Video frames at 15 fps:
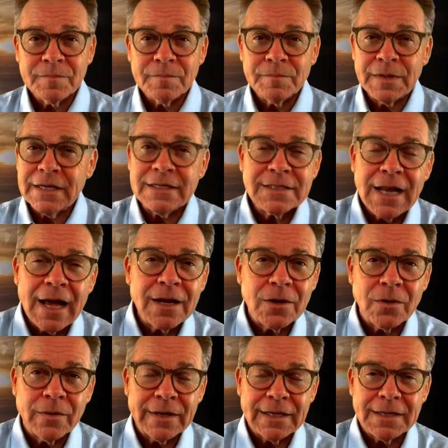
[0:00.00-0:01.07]
But he's not
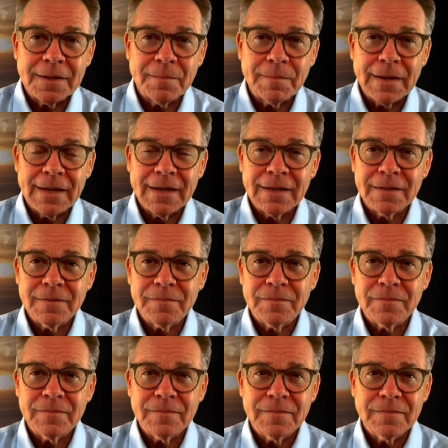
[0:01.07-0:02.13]
already come back.
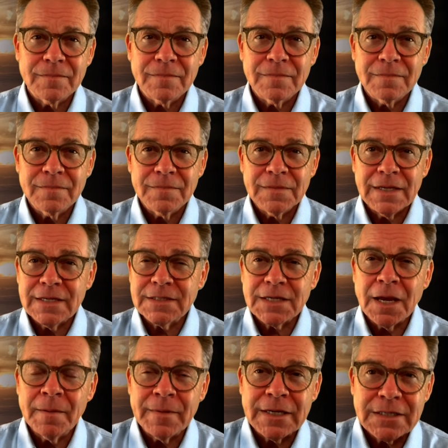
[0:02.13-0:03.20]
He's
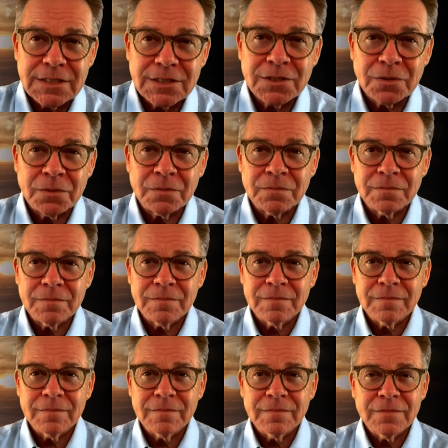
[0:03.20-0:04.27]
coming soon.
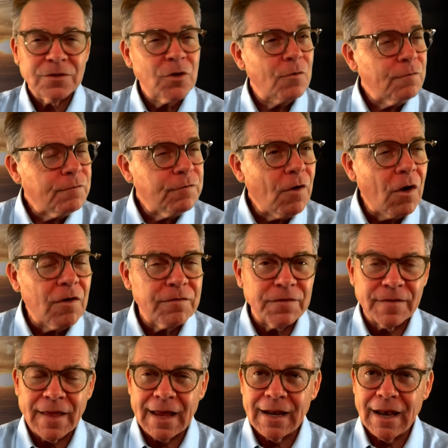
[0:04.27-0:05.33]
Don't fall for
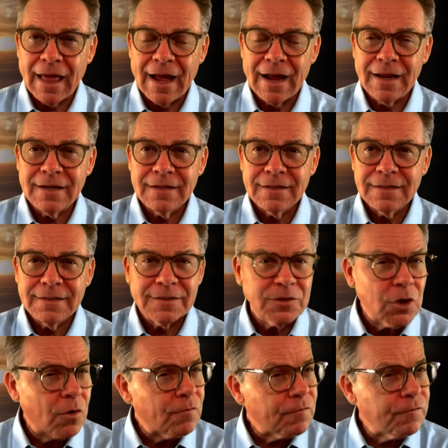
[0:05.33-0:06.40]
that lie.
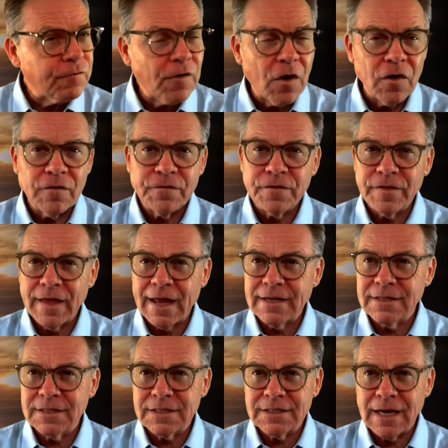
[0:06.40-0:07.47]
Don't fall for that
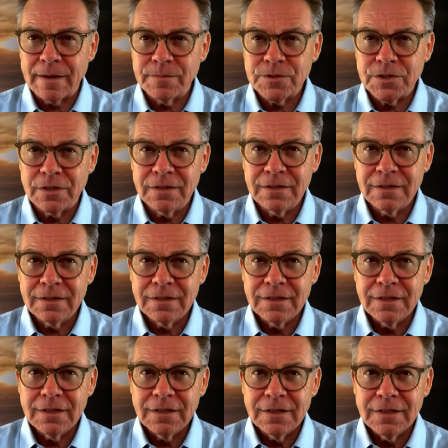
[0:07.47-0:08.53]
deception.
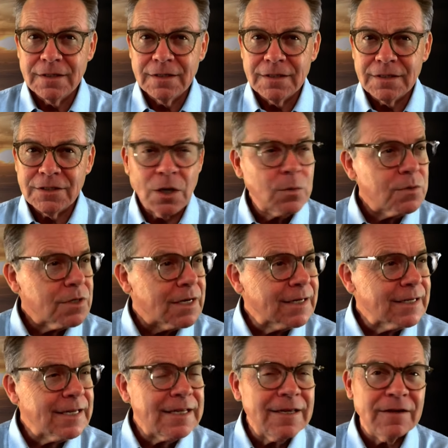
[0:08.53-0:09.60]
Don't
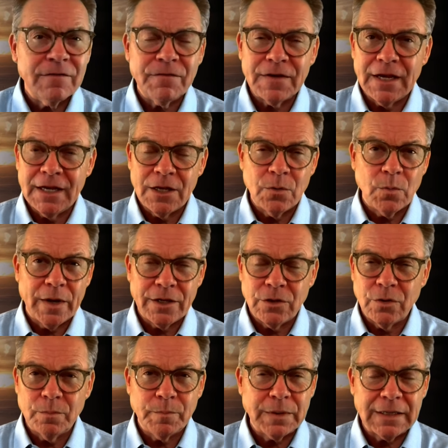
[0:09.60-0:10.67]
live any way
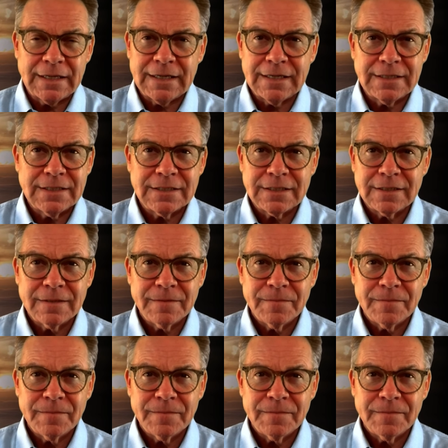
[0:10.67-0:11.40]
you please.